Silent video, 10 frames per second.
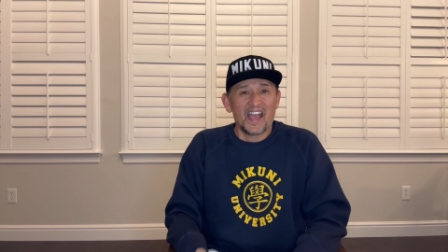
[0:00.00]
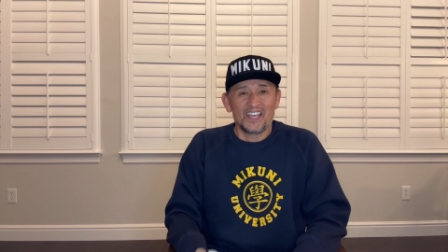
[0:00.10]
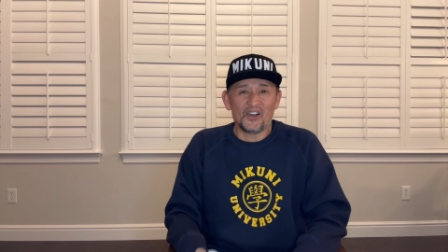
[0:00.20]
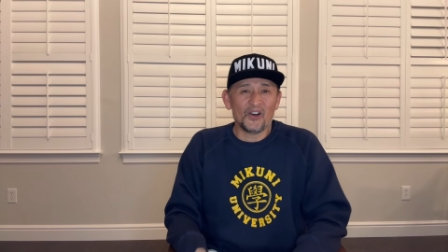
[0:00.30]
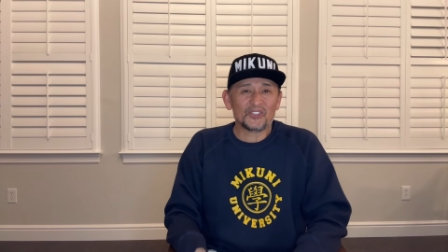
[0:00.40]

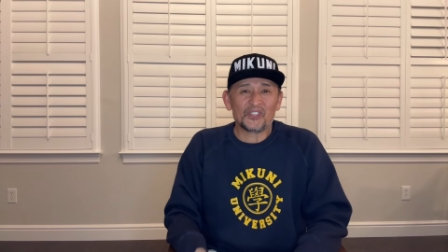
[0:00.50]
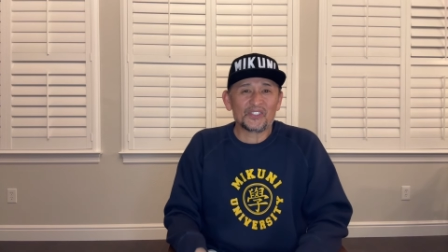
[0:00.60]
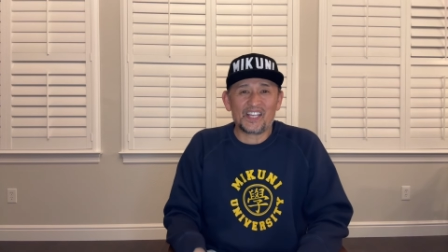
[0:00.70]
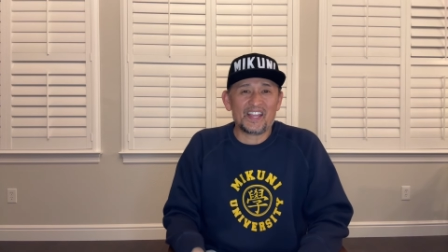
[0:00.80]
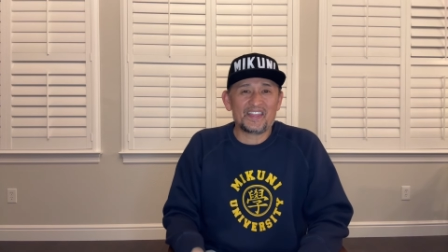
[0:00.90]
He also
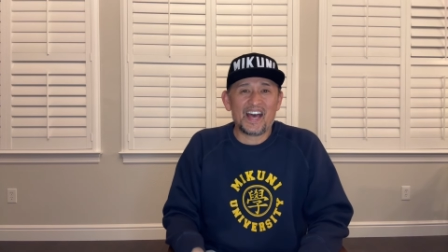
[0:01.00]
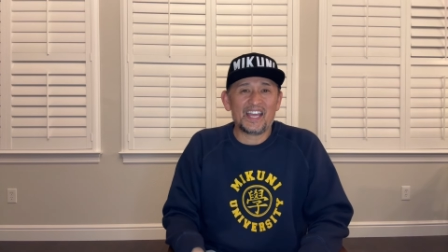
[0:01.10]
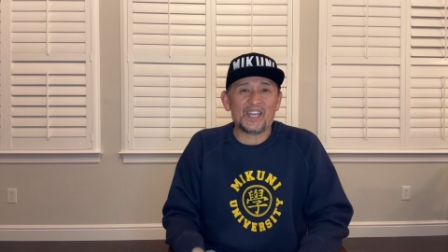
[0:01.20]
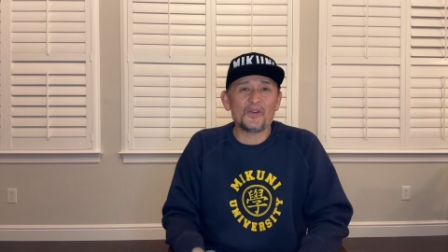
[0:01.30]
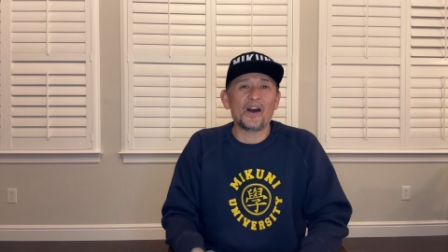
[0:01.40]
said
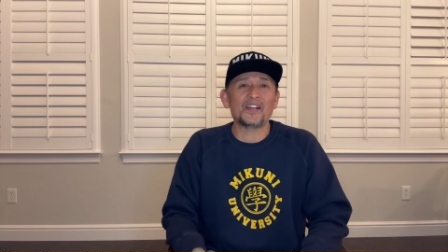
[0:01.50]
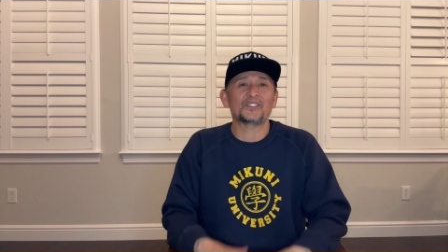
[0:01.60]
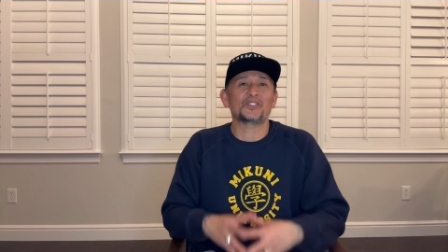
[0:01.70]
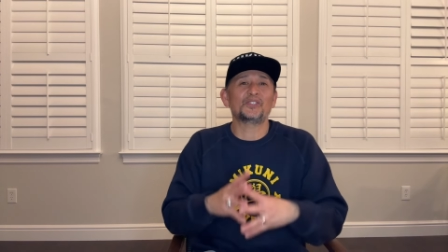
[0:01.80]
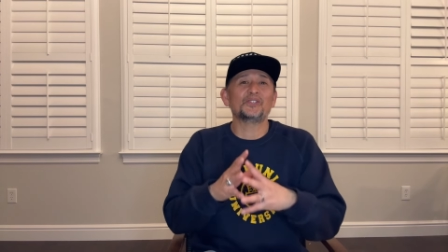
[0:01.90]
that he
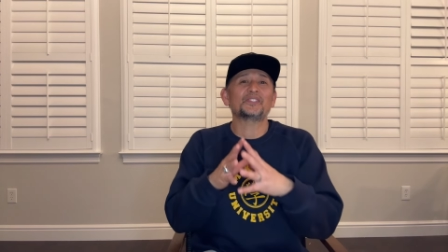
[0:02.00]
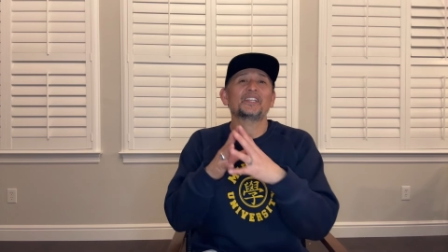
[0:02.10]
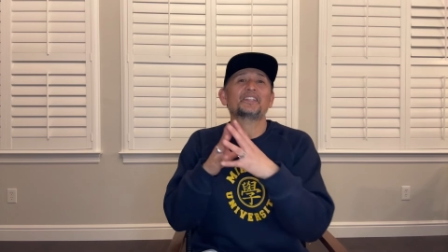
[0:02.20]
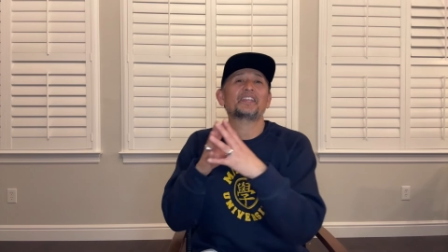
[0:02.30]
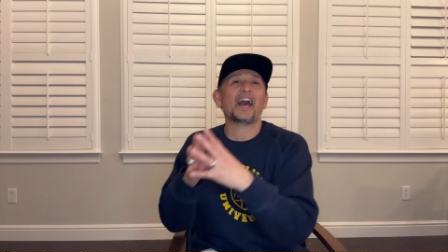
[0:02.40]
wants to use
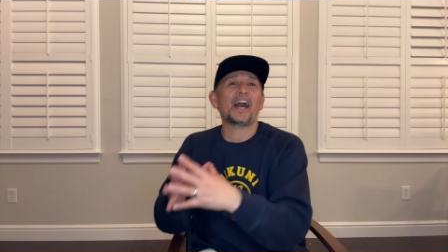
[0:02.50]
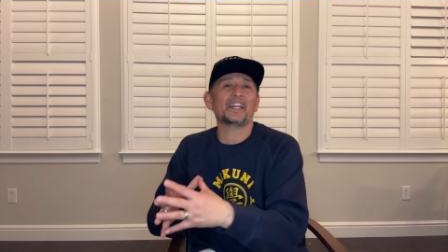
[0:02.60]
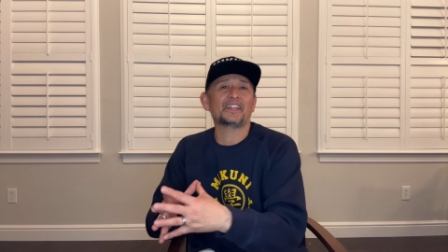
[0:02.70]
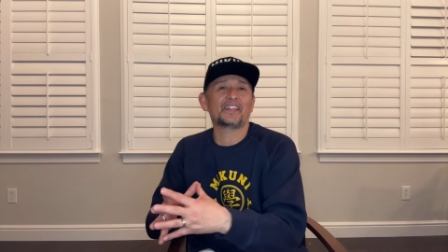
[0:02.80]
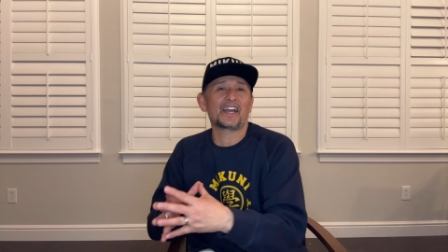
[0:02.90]
the
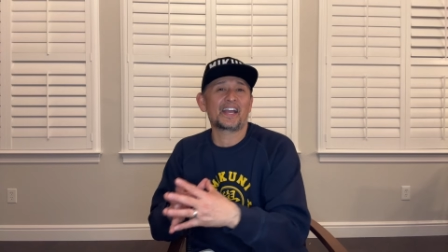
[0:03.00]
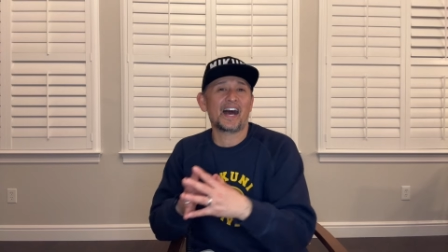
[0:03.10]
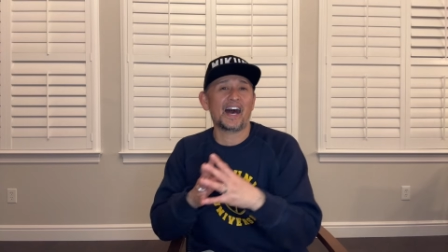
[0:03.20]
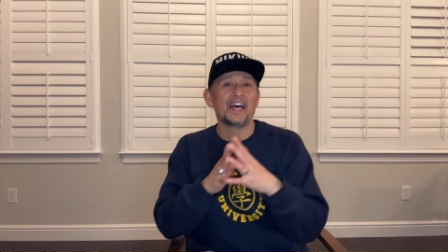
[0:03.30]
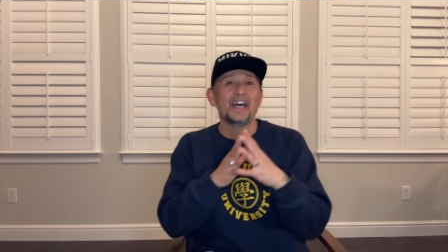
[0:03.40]
talent that
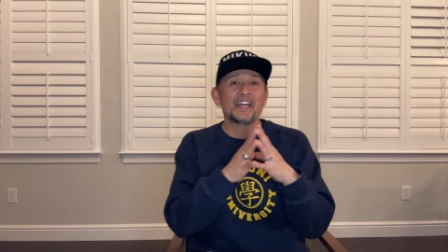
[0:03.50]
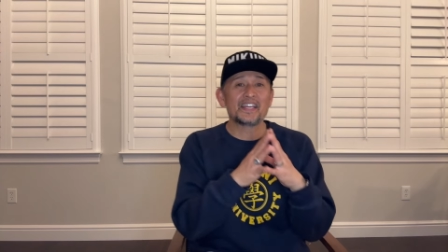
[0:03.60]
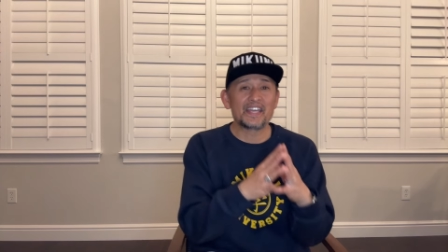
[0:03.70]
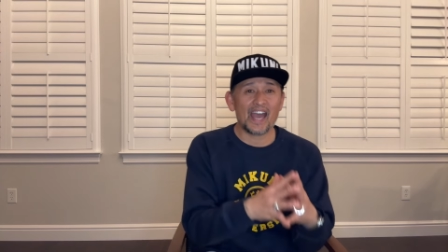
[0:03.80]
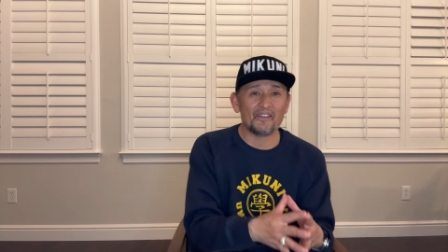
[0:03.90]
God
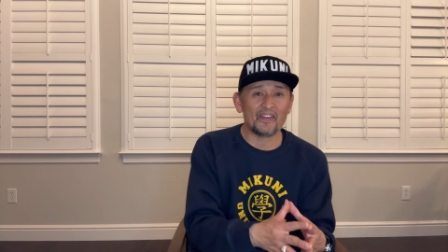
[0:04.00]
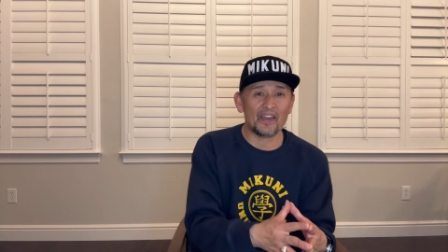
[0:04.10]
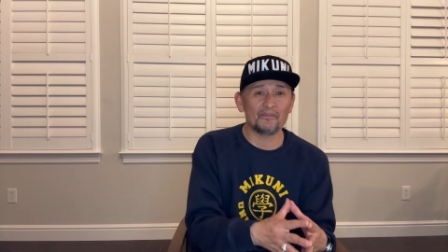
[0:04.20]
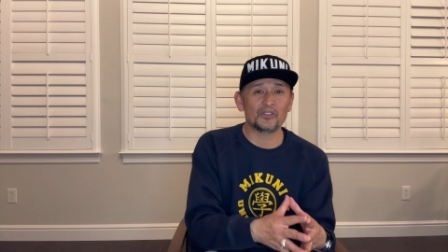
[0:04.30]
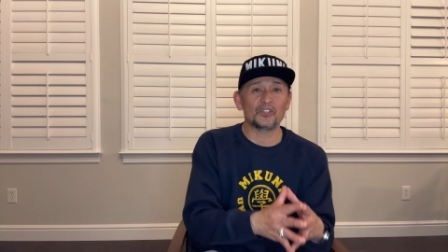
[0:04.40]
gave
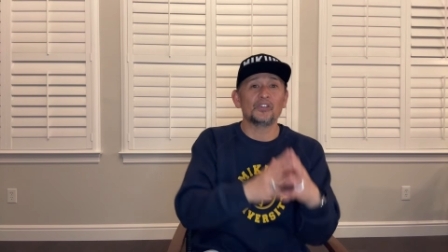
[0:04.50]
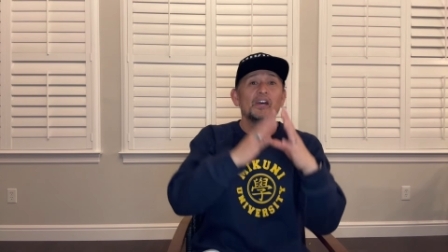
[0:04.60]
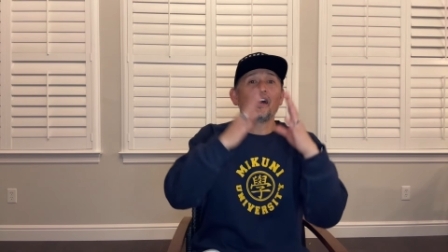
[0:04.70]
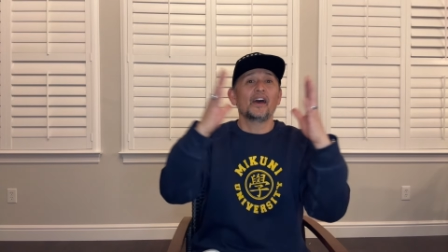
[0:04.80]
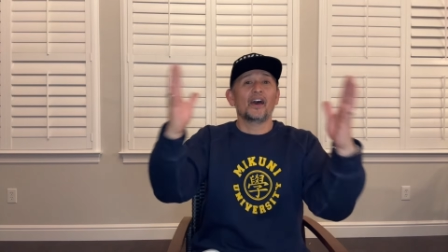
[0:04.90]
him
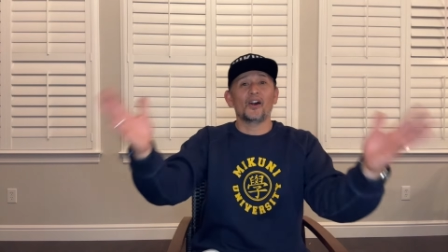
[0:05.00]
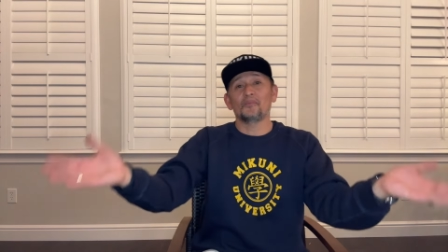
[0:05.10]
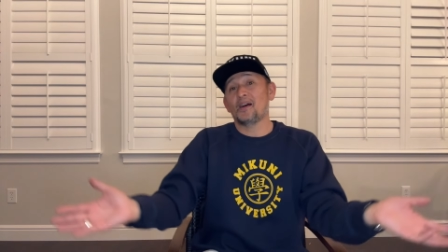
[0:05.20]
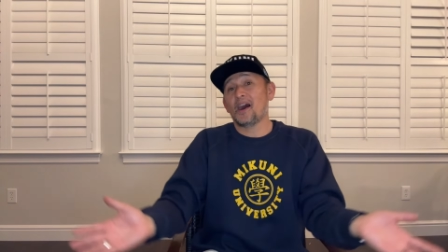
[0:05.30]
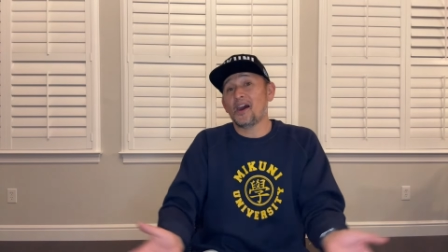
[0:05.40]
to
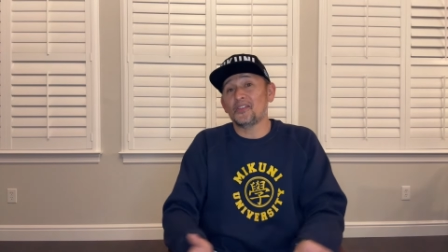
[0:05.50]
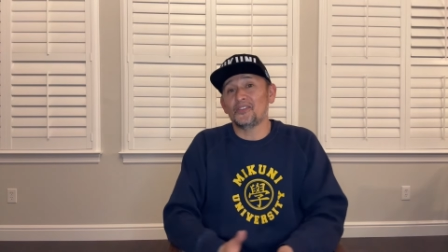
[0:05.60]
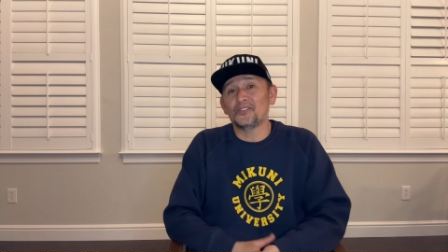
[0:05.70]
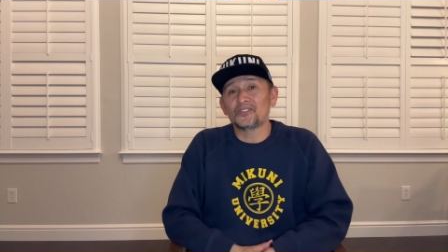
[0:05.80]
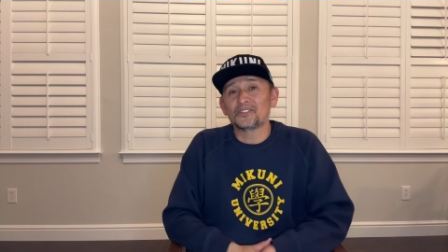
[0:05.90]
help
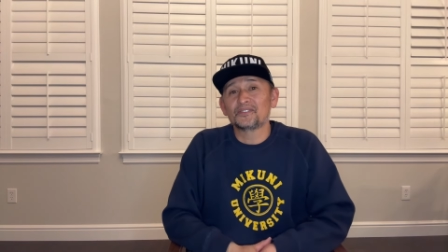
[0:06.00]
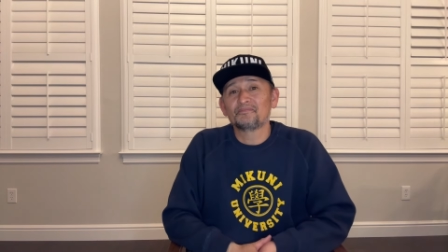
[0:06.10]
others.